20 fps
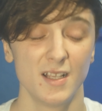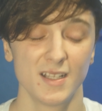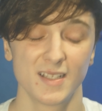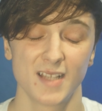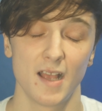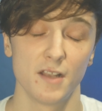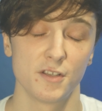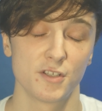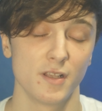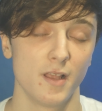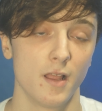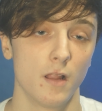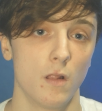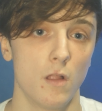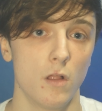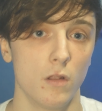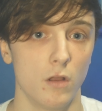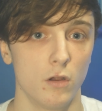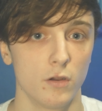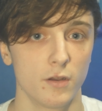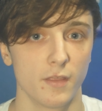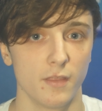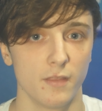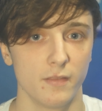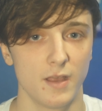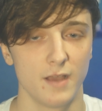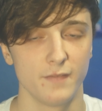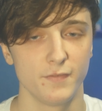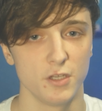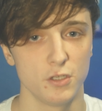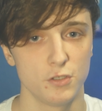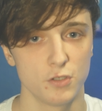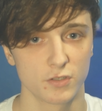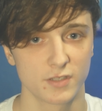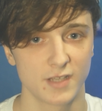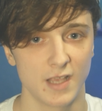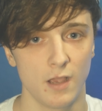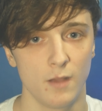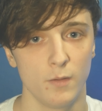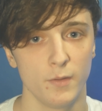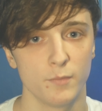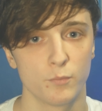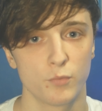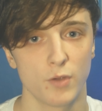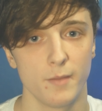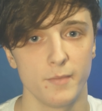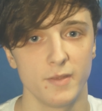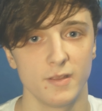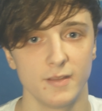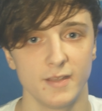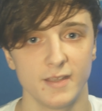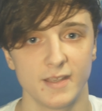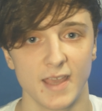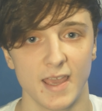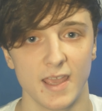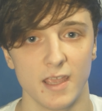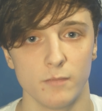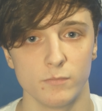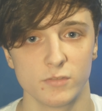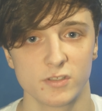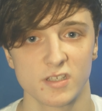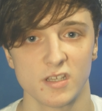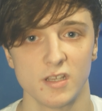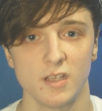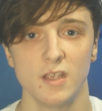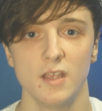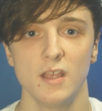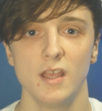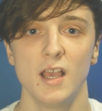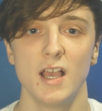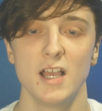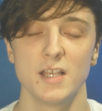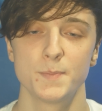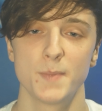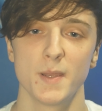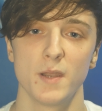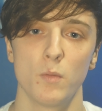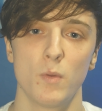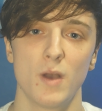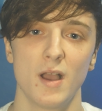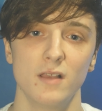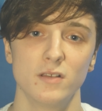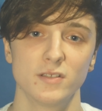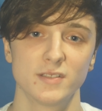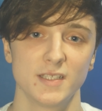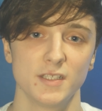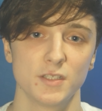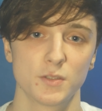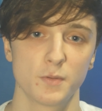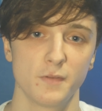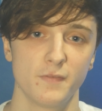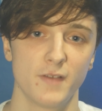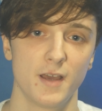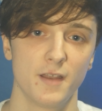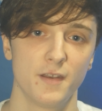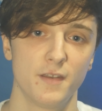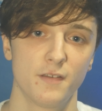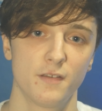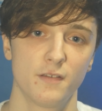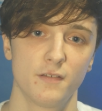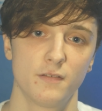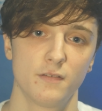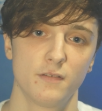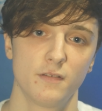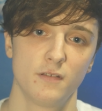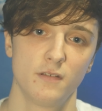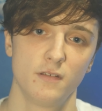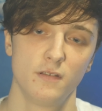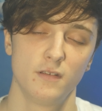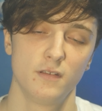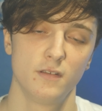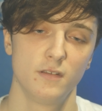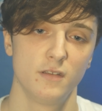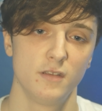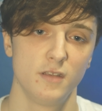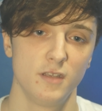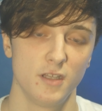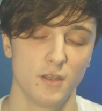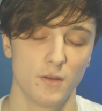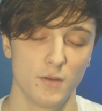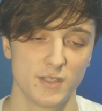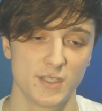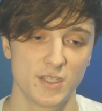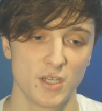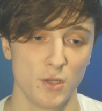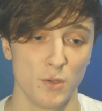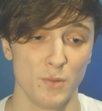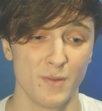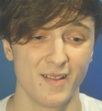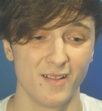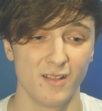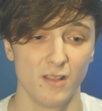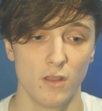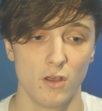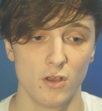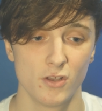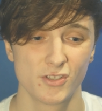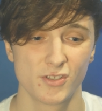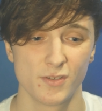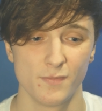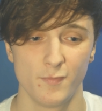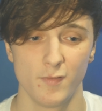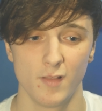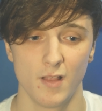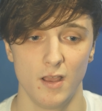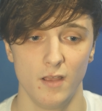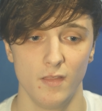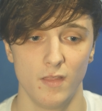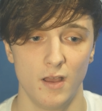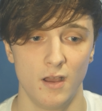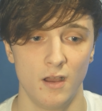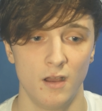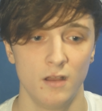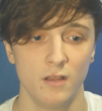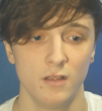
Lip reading: Actually, a lot longer than that if you're just counting Premier League games. It's been a while since we've had a 2-0 loss, something like that.